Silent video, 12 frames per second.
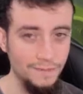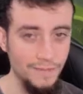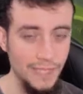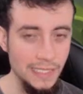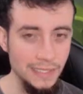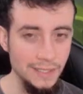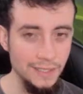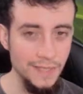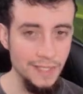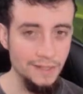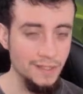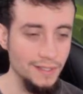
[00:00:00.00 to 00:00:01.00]
mana
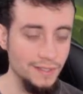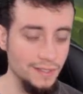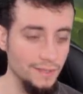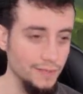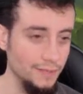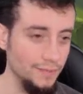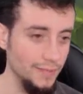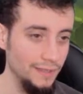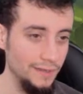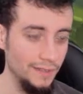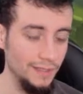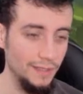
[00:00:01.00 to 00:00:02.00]
spell, this is already
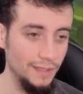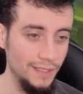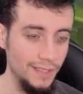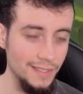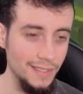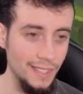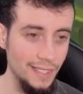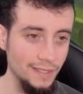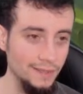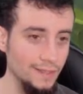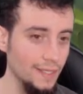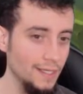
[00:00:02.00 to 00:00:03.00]
pretty
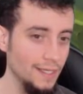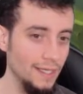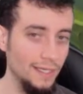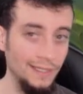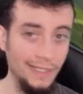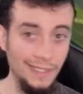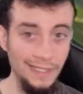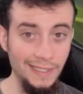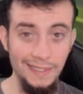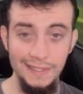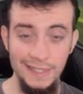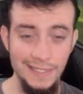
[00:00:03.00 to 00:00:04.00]
insane. And
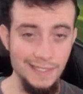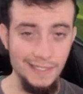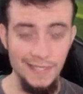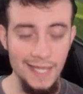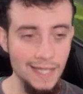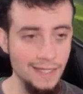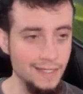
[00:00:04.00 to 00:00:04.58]
anything less than that